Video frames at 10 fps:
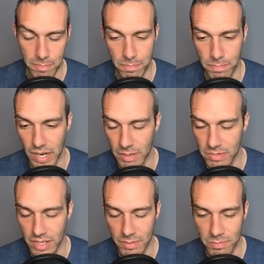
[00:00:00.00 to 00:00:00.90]
But
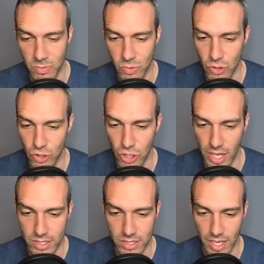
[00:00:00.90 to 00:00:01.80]
I'm
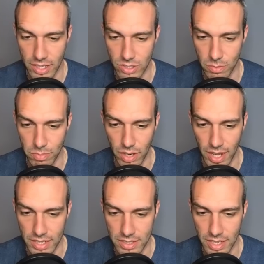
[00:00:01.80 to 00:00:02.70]
just like
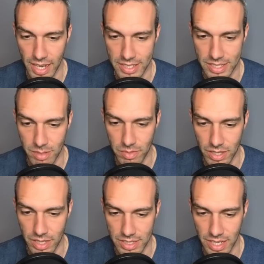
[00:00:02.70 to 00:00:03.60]
surprised at some of the
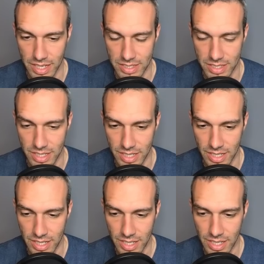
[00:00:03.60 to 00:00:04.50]
things that I see
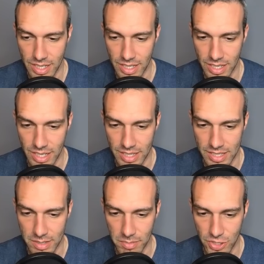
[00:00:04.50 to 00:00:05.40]
in these
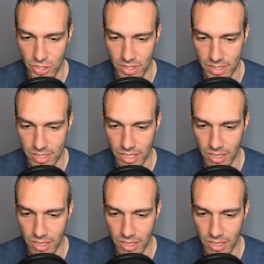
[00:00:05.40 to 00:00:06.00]
submissions.